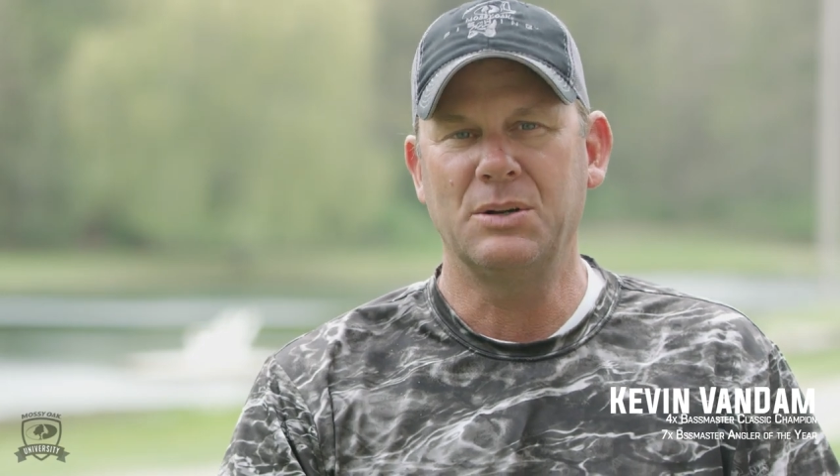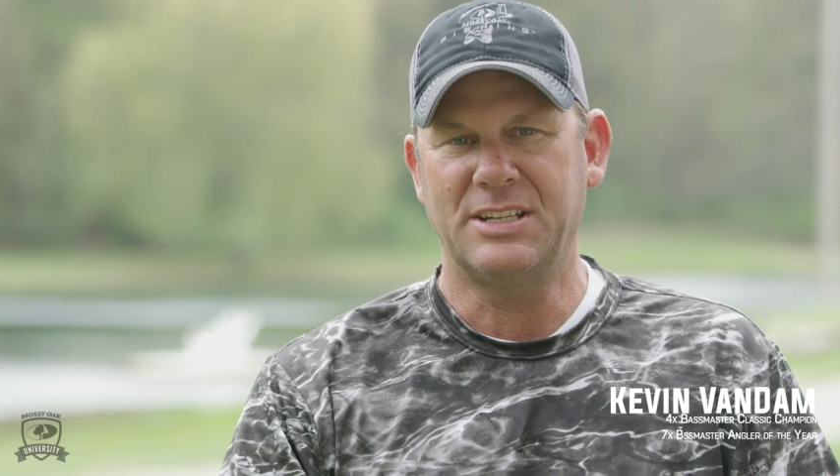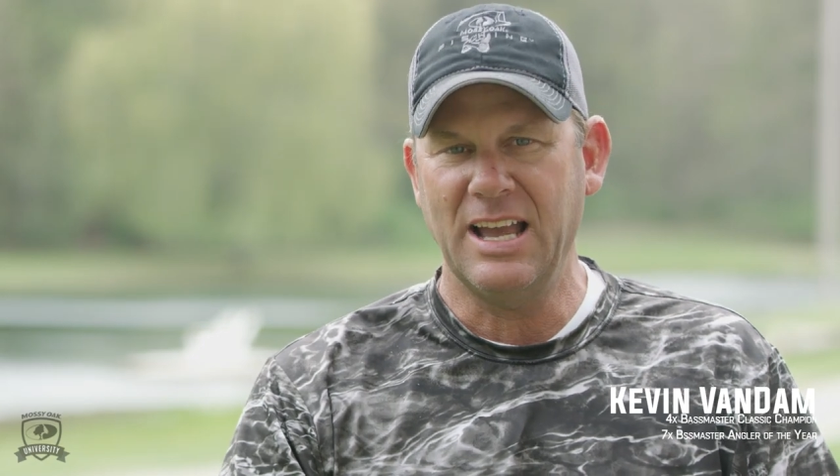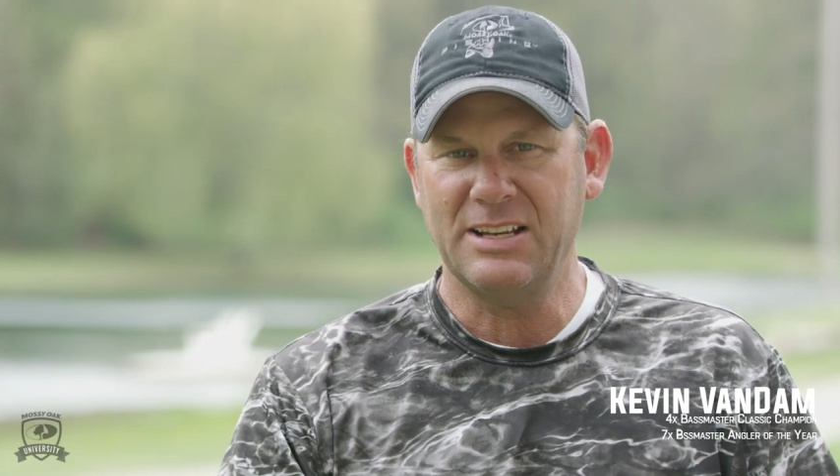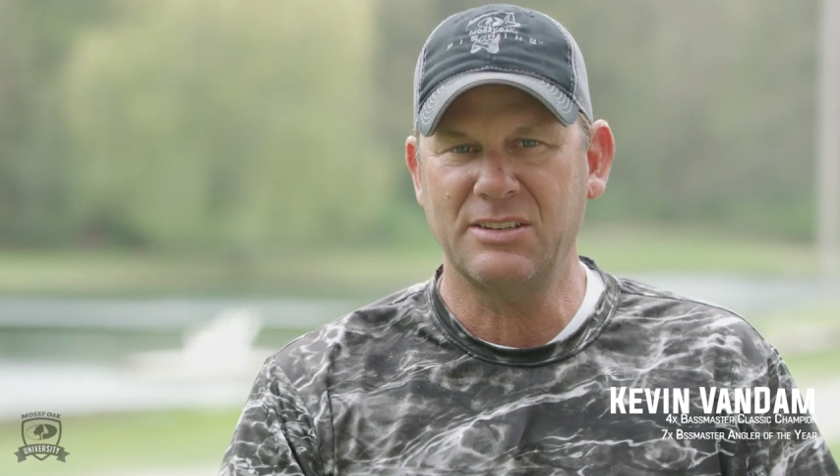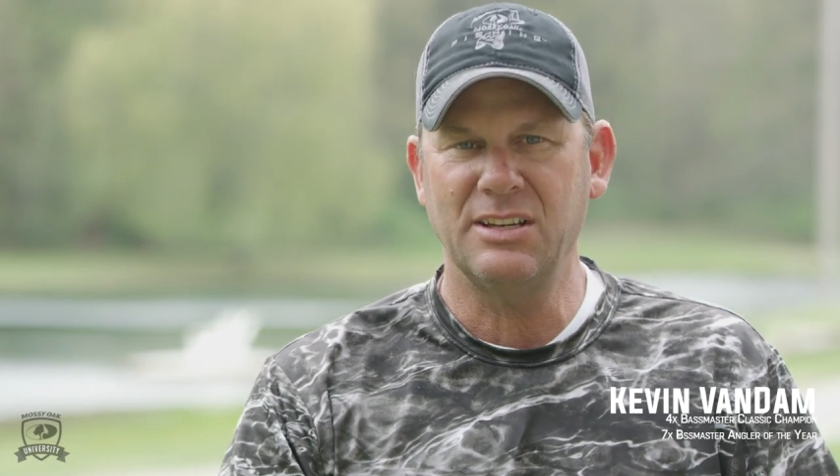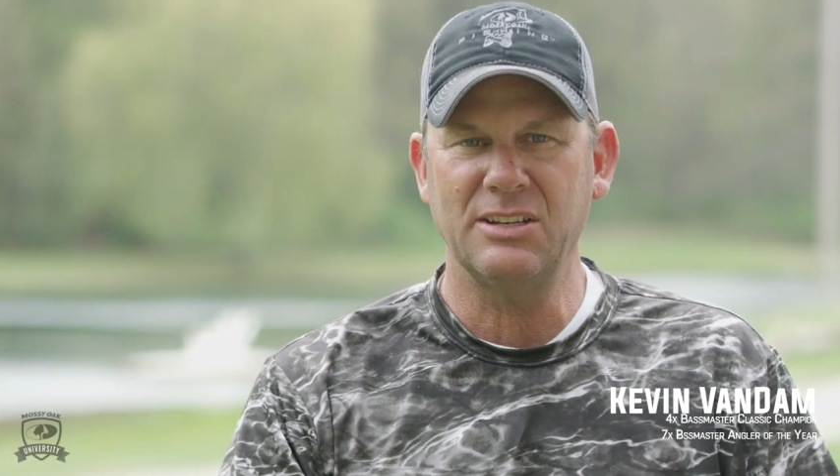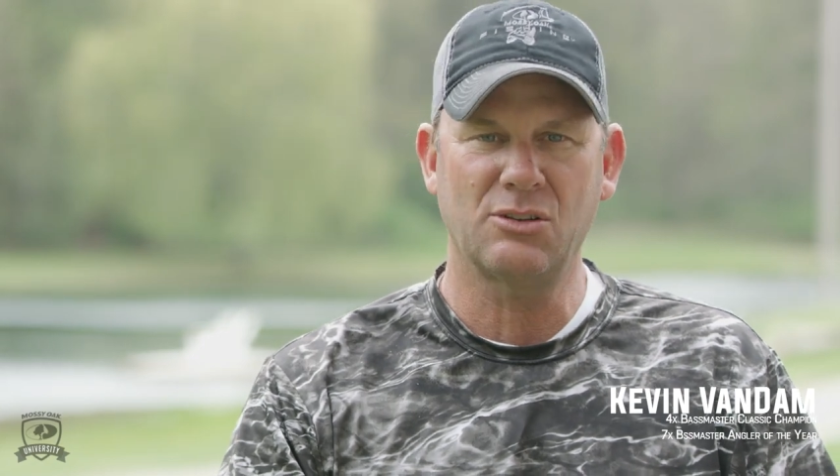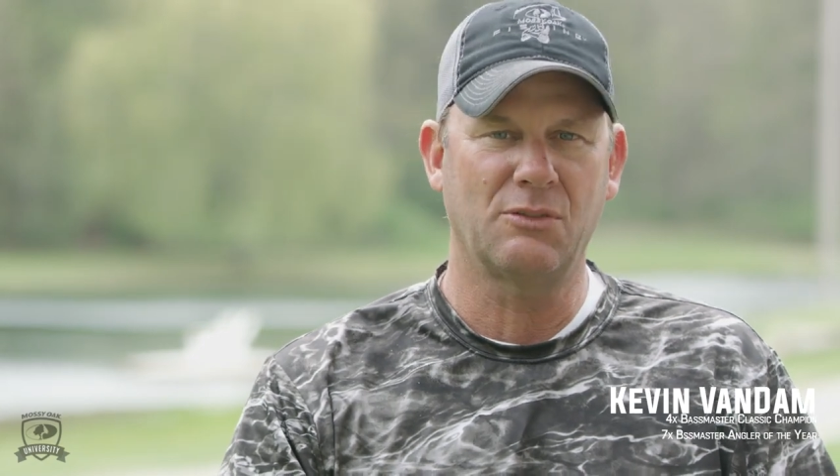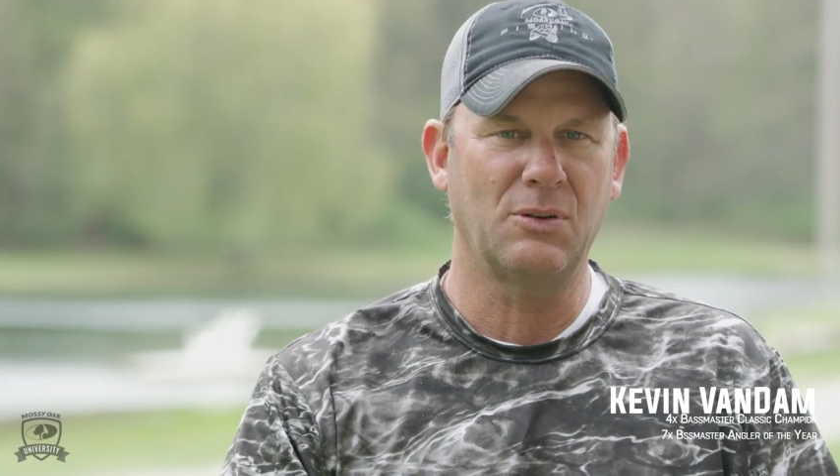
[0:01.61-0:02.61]
in
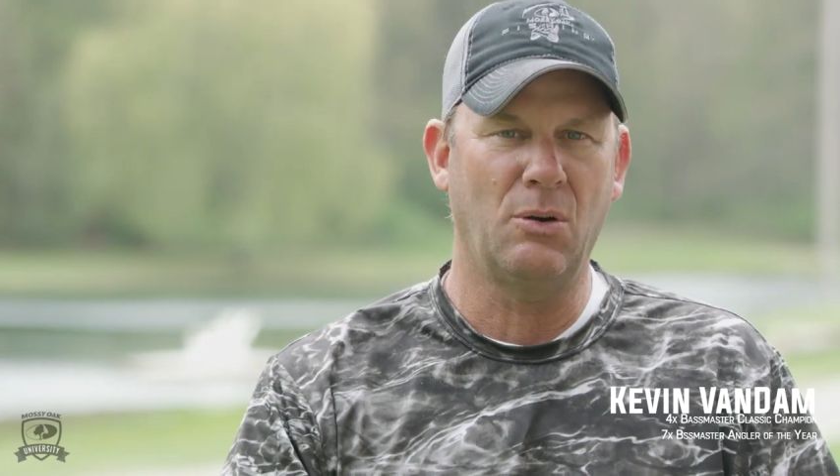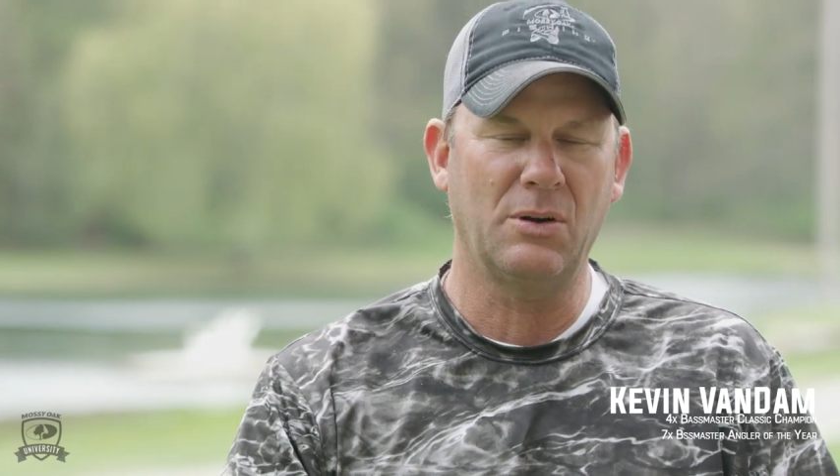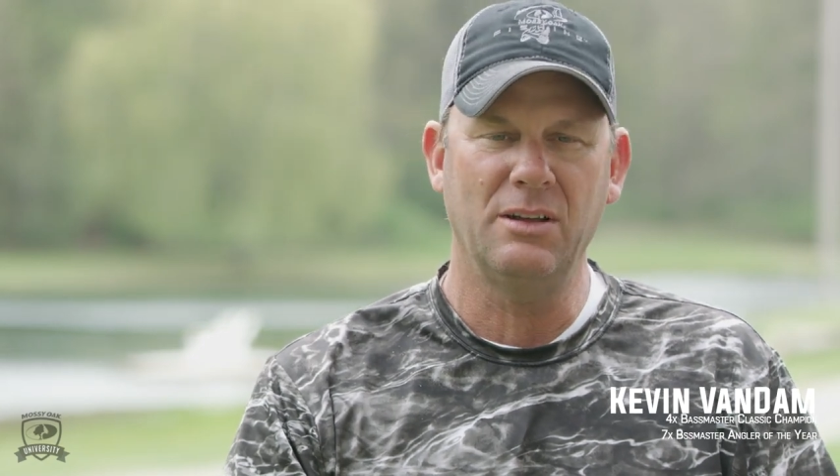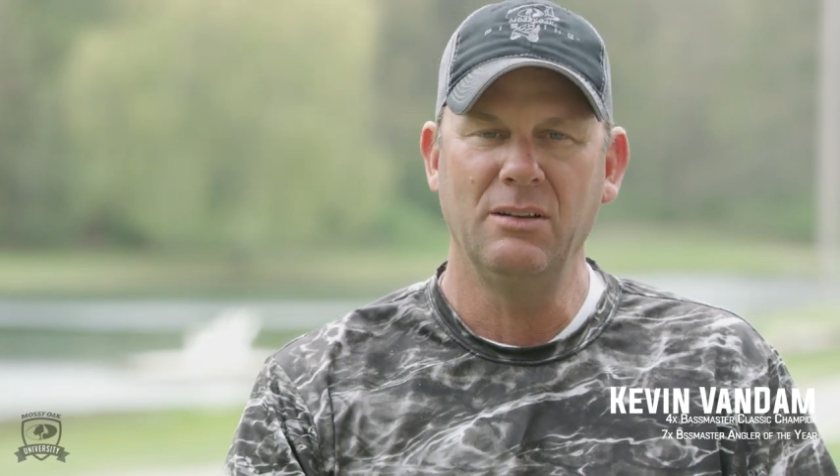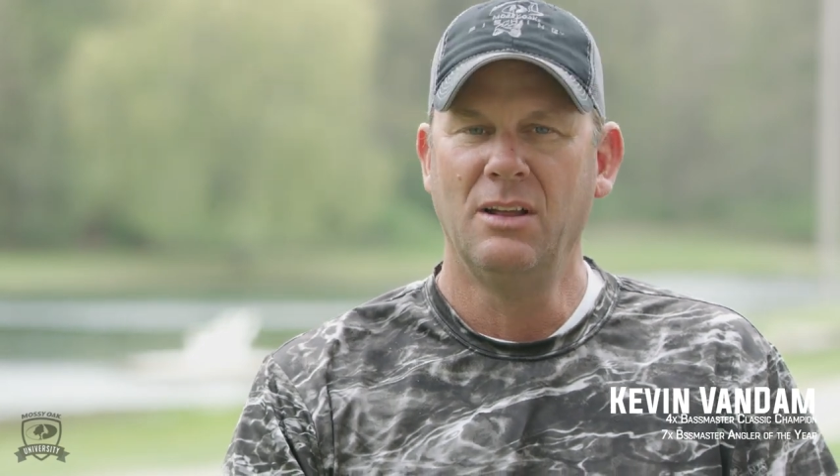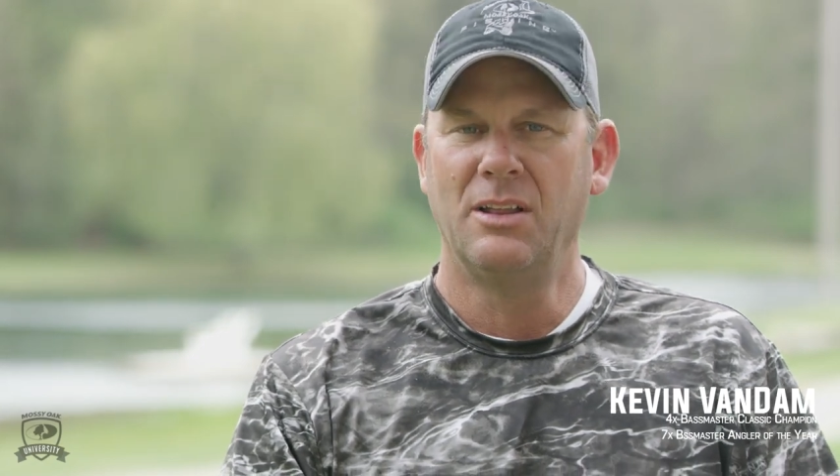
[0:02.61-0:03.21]
Texas or Florida,